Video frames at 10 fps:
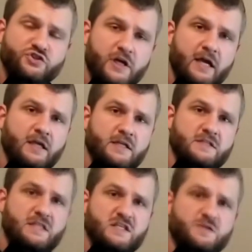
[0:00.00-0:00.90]
jacket
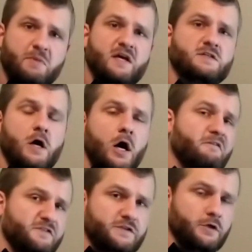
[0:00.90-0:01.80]
is the Spez
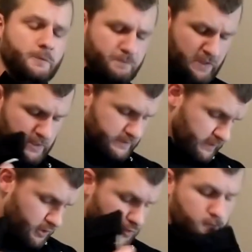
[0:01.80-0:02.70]
Officer.
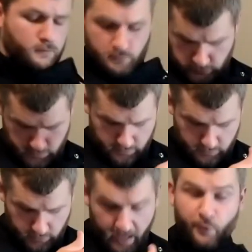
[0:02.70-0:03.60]
So
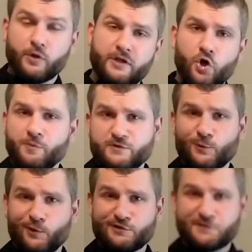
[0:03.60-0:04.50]
I really hope this one
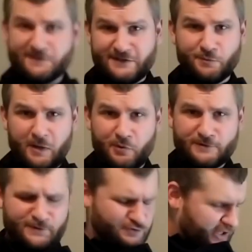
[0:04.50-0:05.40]
works because this is my
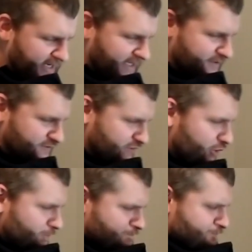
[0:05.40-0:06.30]
personal jacket.
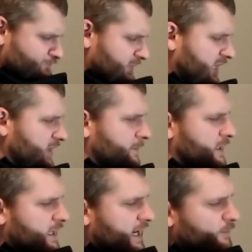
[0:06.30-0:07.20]
So
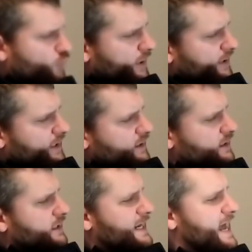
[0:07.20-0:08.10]
I'm wearing
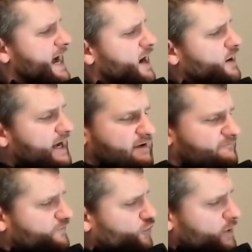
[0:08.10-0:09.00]
now, I have
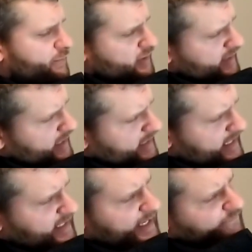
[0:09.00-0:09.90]
full mobility.
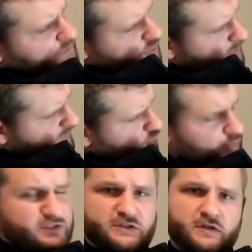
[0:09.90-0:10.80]
Again, I have a little bit of a
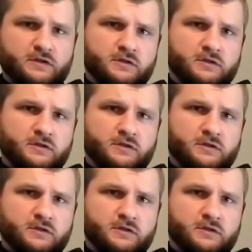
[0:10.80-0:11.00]
wrist